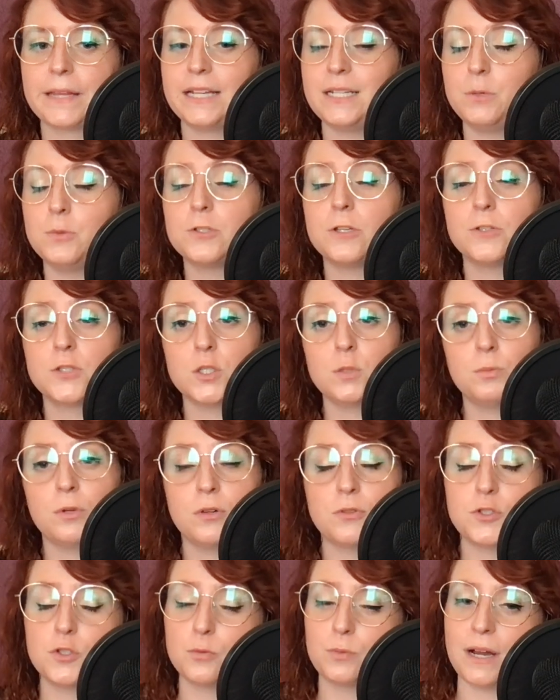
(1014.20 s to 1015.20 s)
and he was also
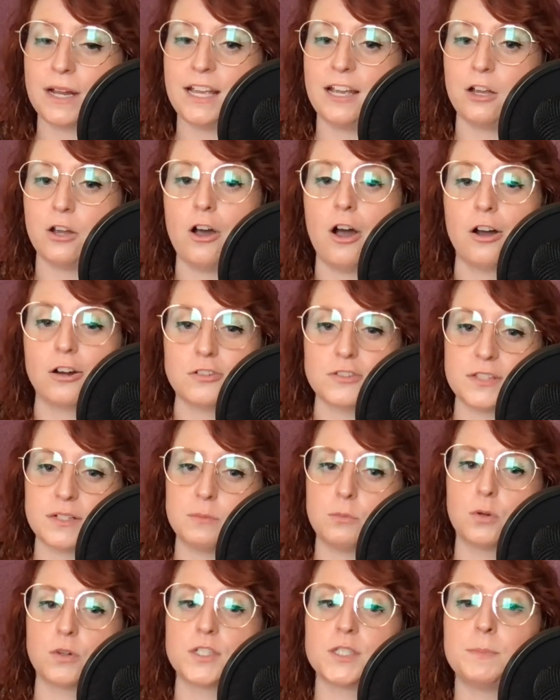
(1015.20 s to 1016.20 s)
prone to wrecking cars that a
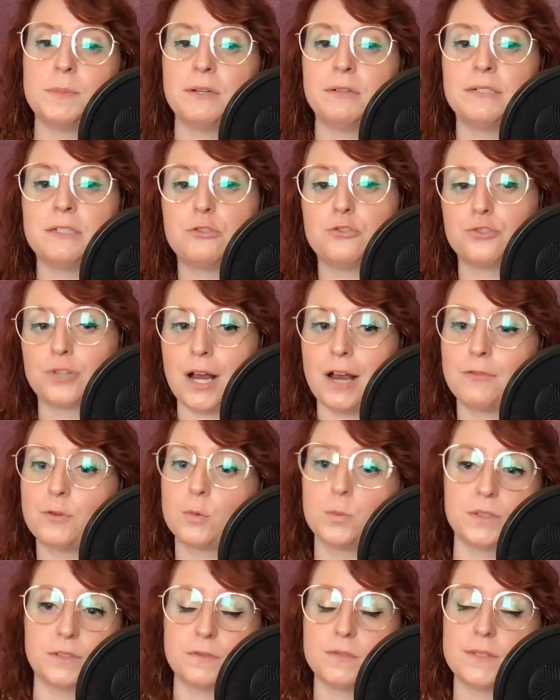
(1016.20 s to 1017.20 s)
more experienced driver
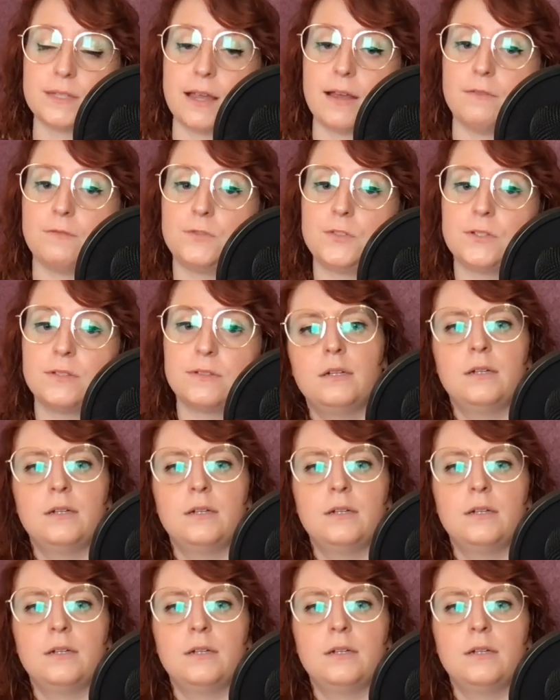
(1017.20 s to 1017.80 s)
would have saved.